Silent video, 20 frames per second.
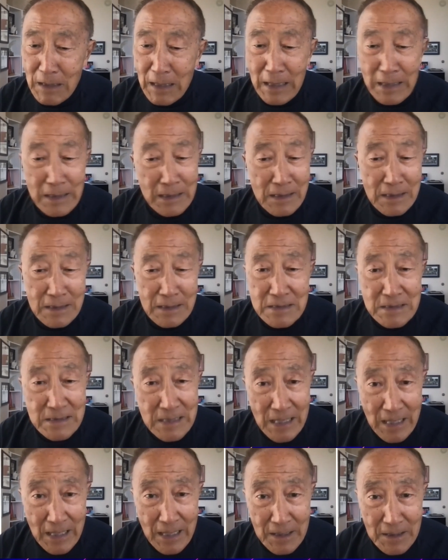
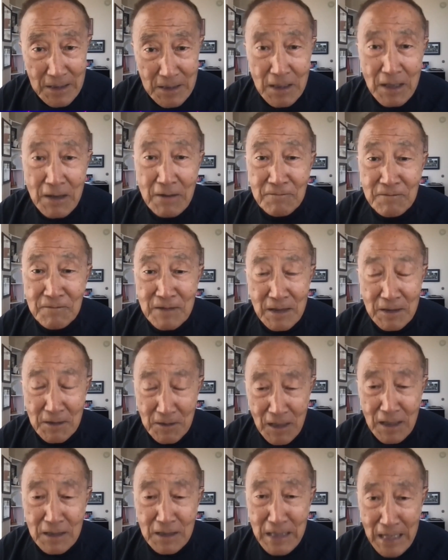understand,
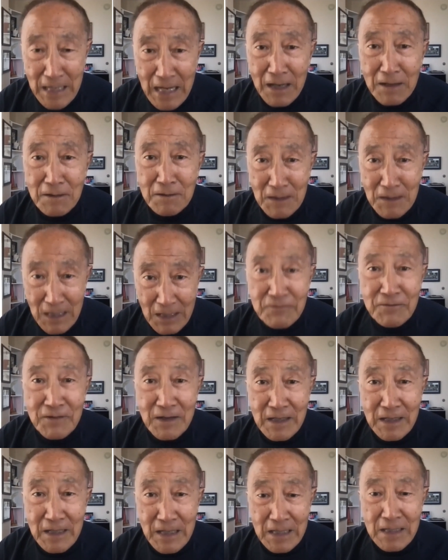you are now
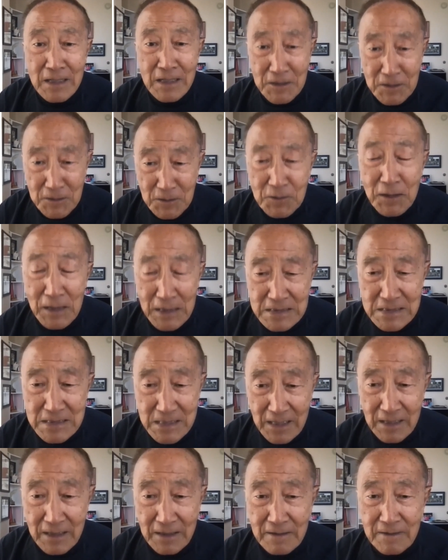living in the
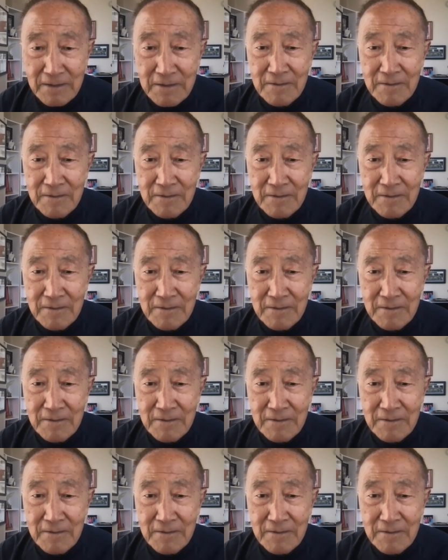USA.